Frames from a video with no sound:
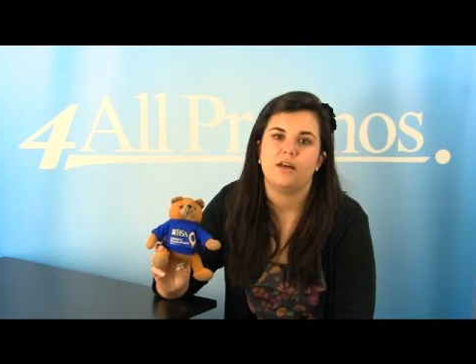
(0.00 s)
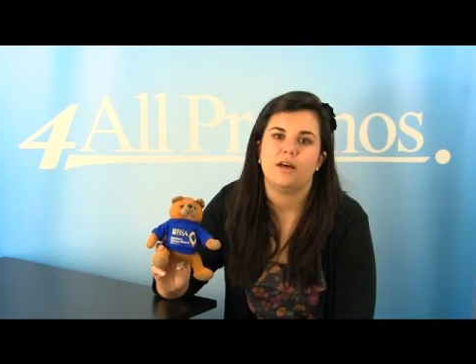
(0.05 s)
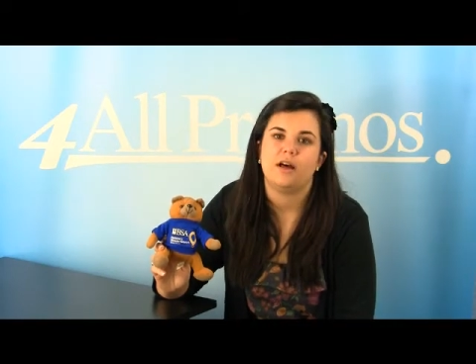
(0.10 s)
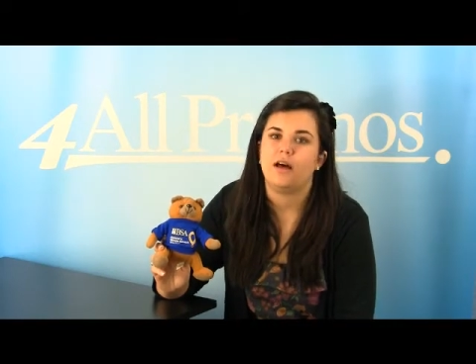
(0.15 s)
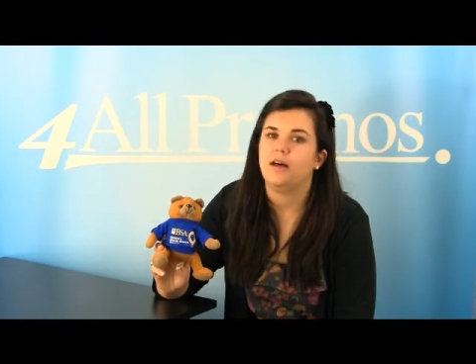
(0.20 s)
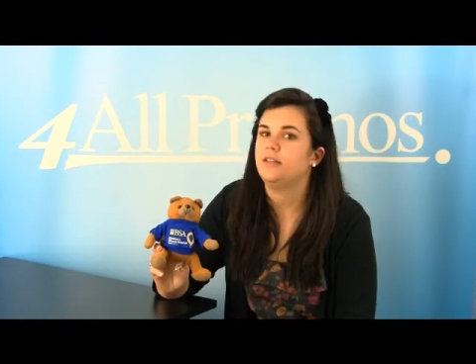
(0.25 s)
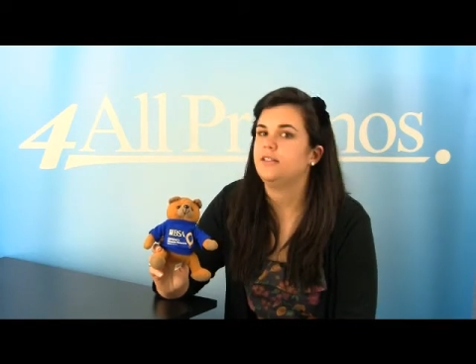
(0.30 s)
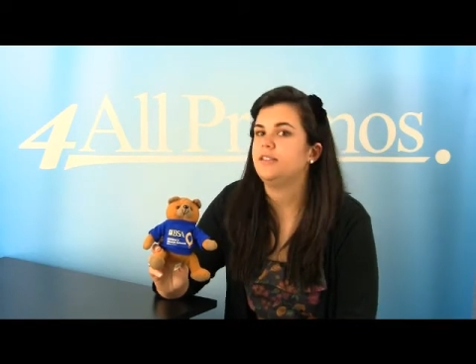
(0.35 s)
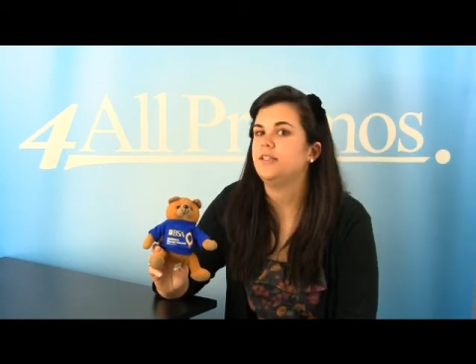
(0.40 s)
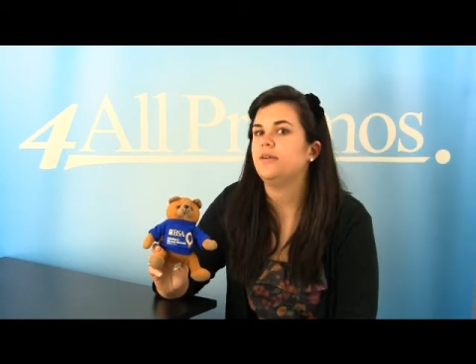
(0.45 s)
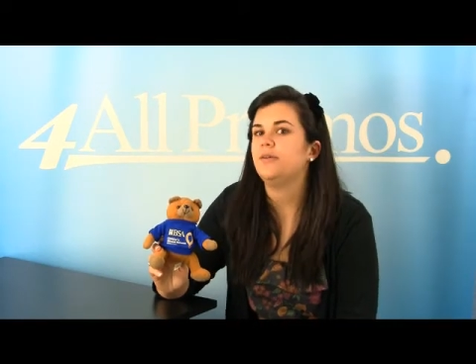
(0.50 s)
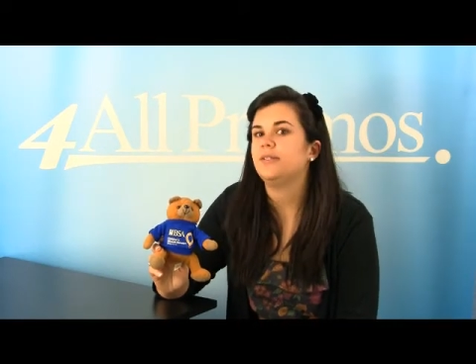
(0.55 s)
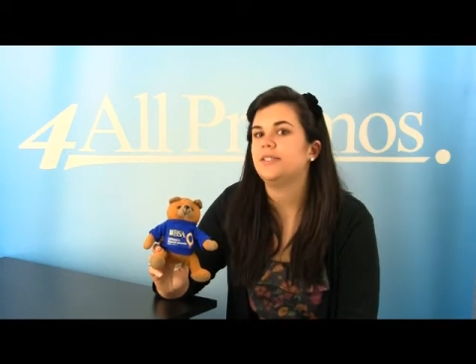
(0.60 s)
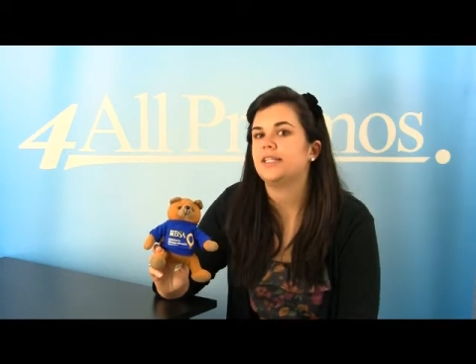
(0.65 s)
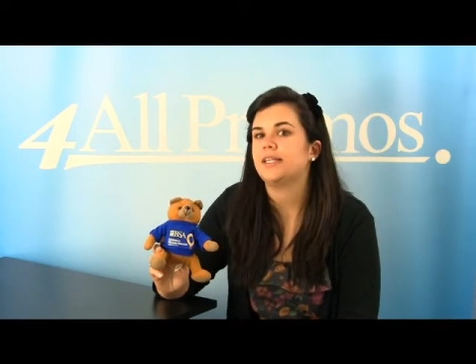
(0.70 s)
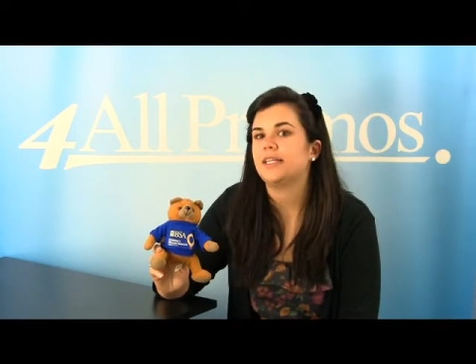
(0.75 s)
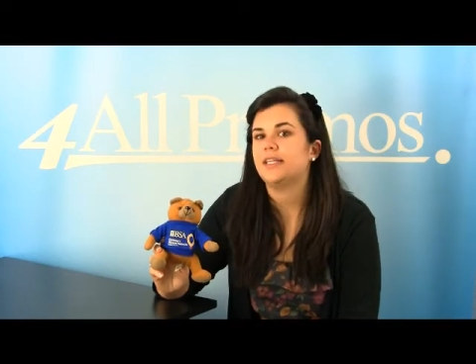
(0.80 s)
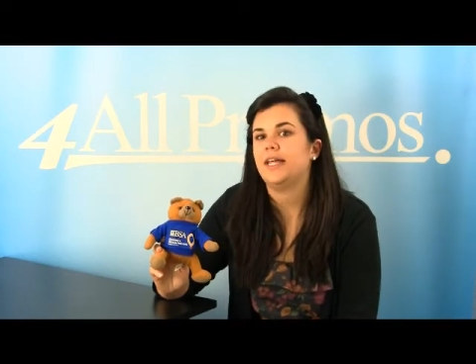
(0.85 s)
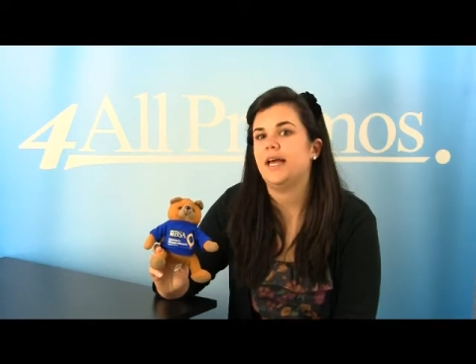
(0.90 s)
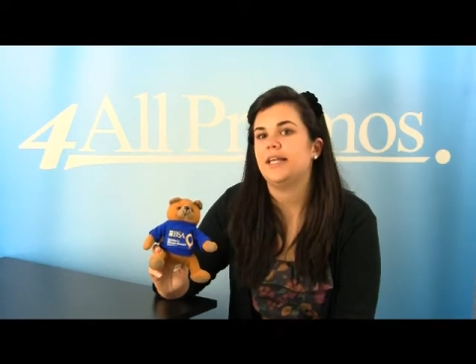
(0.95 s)
Also, it's
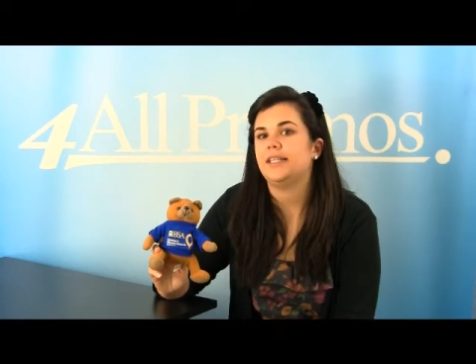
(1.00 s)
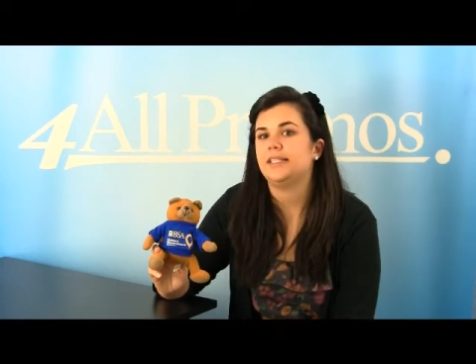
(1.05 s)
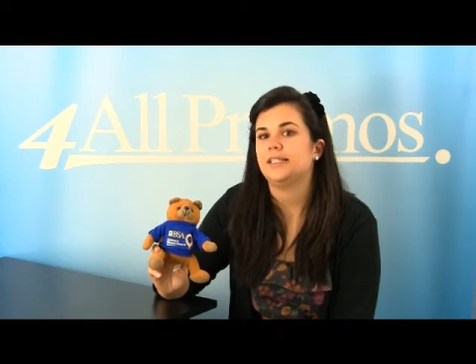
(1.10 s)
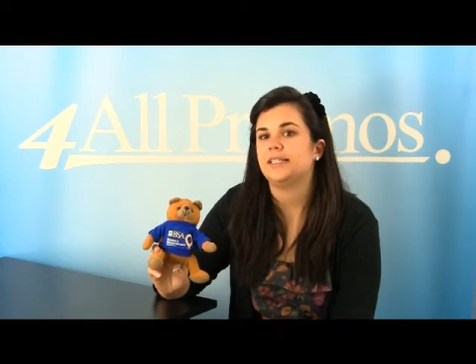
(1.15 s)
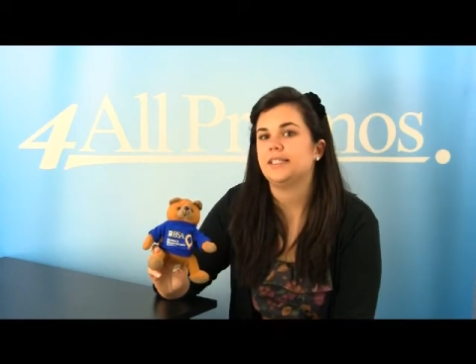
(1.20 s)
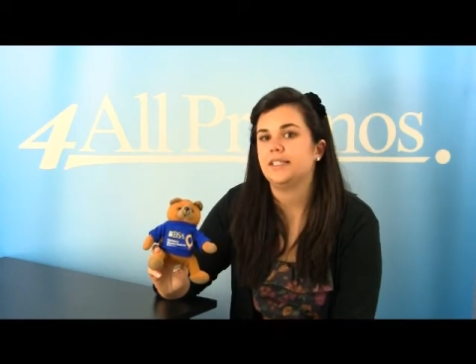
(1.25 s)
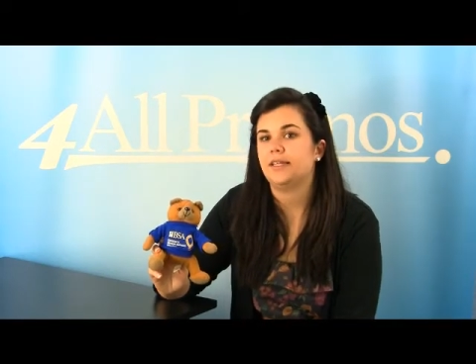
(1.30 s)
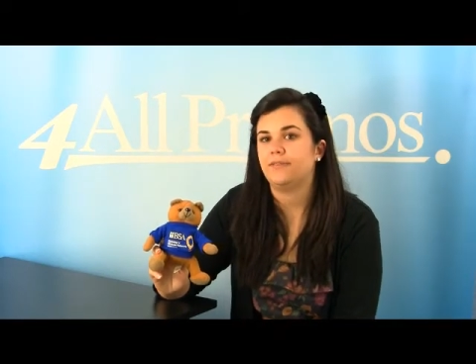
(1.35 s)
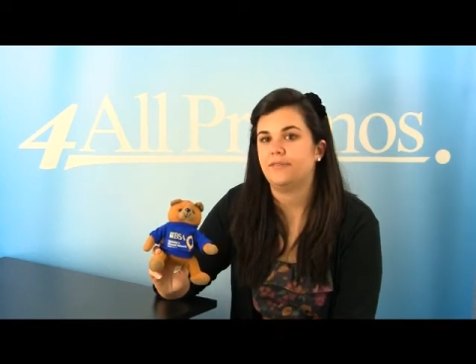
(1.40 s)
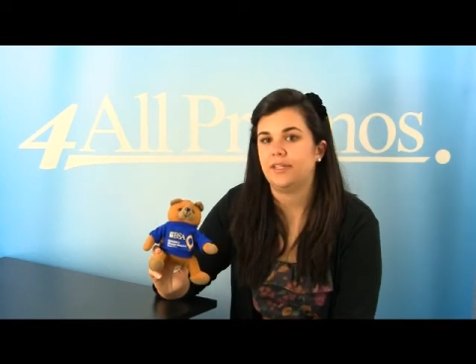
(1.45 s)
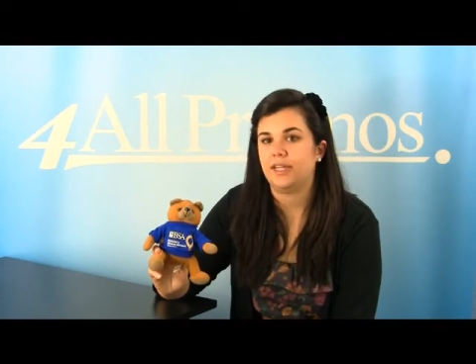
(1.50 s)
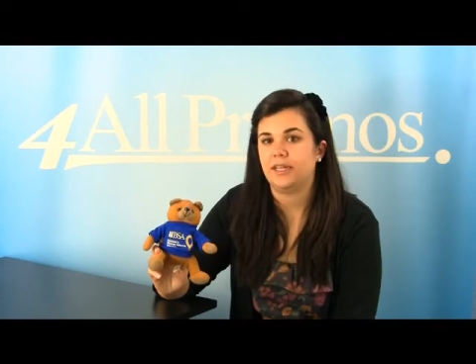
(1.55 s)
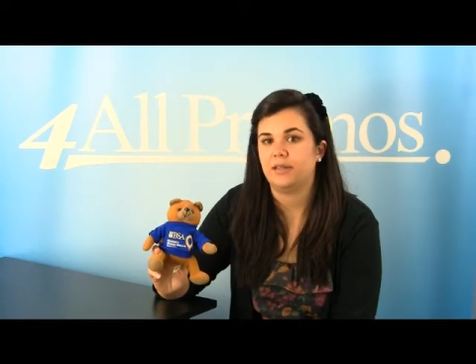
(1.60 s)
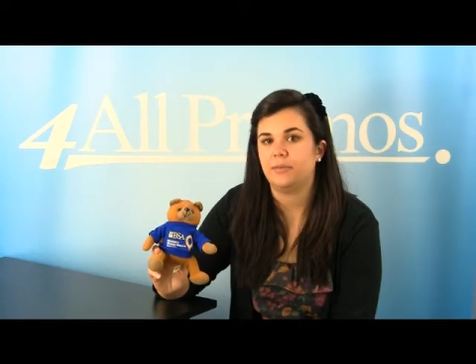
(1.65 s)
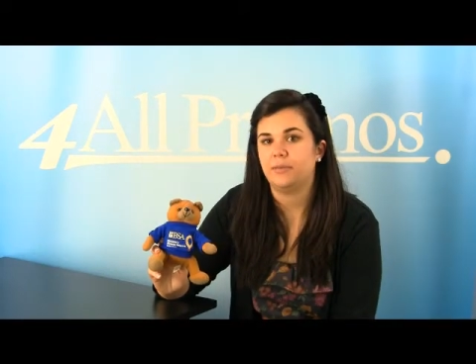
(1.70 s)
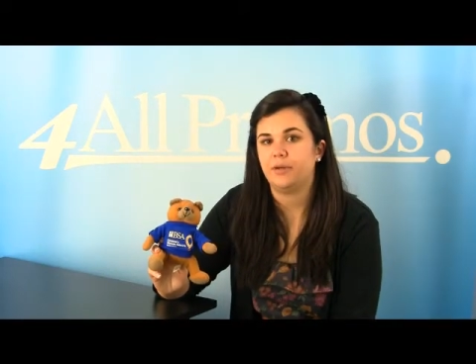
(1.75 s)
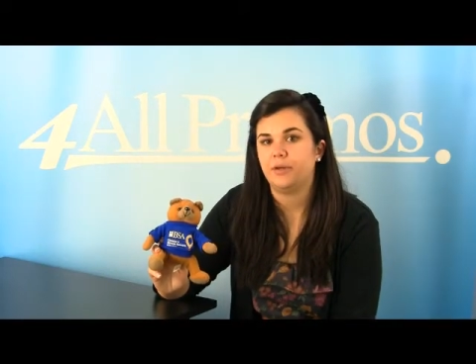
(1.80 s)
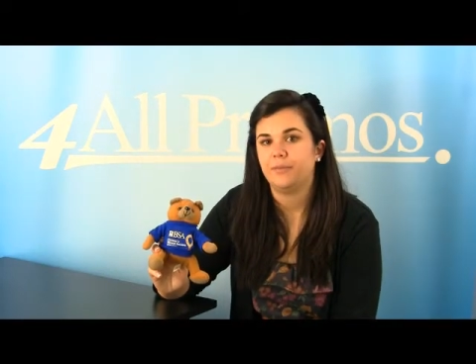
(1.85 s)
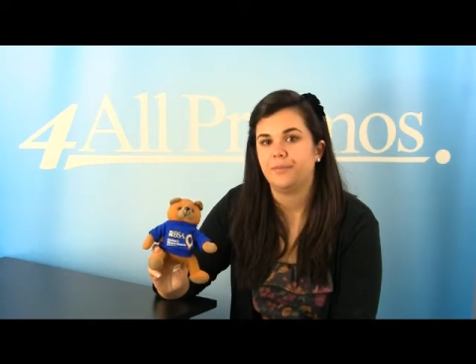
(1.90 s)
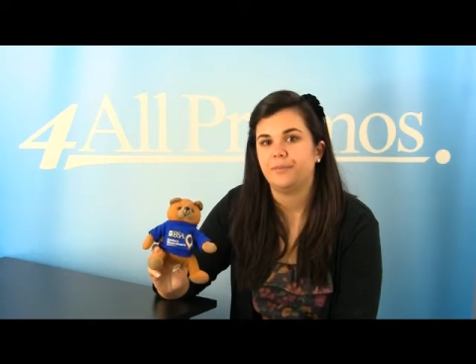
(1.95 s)
a classic stuffed
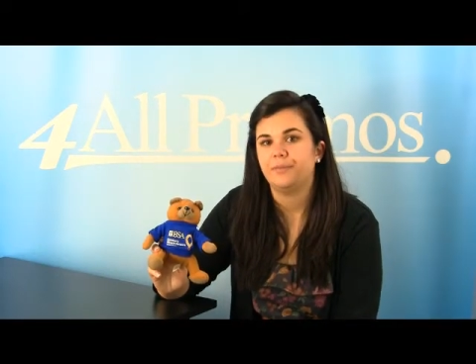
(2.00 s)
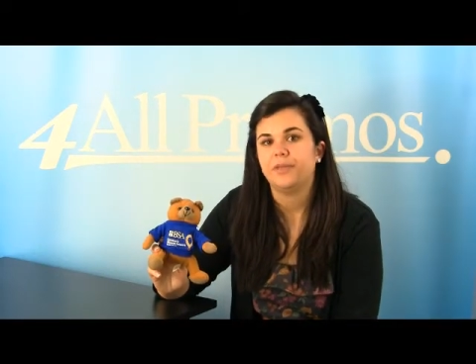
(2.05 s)
animal.